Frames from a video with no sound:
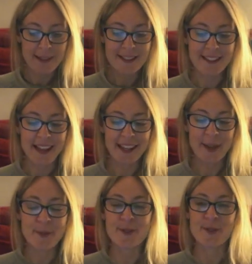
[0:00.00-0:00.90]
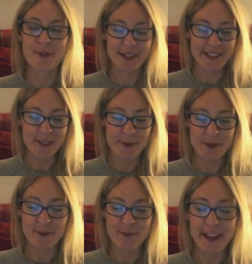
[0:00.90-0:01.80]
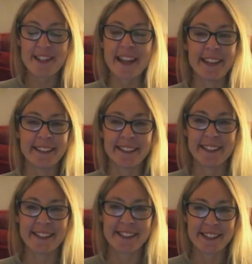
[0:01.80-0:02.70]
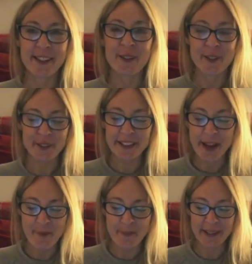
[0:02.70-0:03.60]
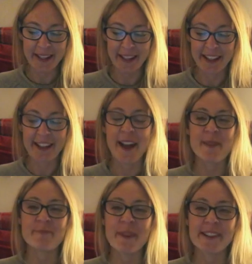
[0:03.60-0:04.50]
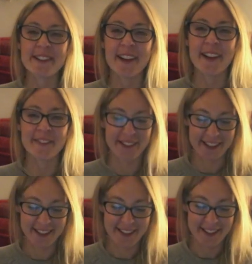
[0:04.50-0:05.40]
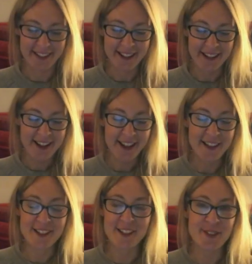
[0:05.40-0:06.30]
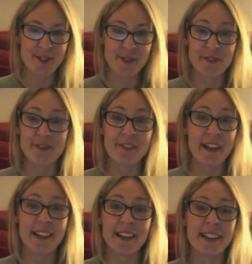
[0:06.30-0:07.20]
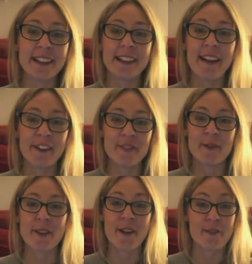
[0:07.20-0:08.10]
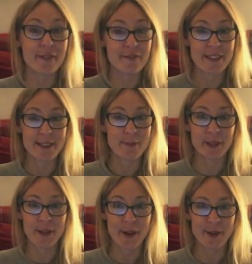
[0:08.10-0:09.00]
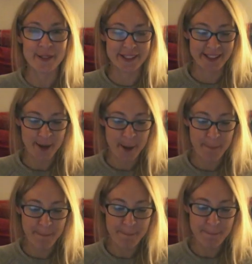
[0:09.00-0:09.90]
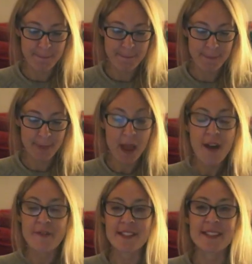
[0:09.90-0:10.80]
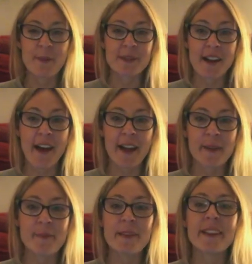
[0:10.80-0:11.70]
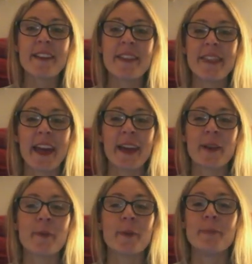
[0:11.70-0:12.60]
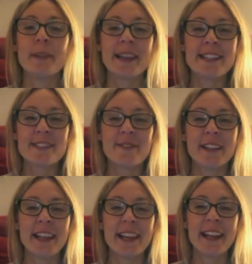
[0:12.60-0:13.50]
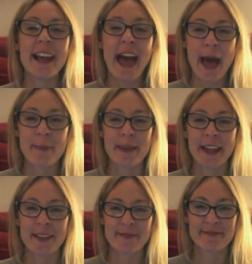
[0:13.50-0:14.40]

Psyche was treated with great gentleness, good company, and much laughter, and she soon fell in love with her invisible host. For some time, they were blissfully happy.